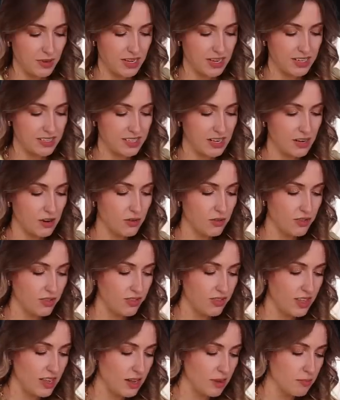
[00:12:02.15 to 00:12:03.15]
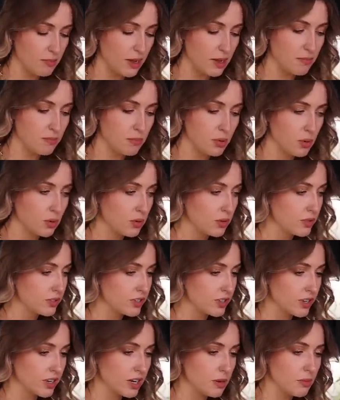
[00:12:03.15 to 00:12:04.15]
because I don't think my
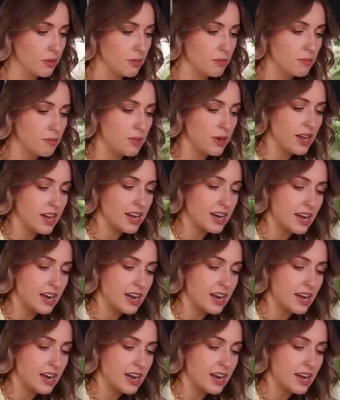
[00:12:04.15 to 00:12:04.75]
bowls are gonna be big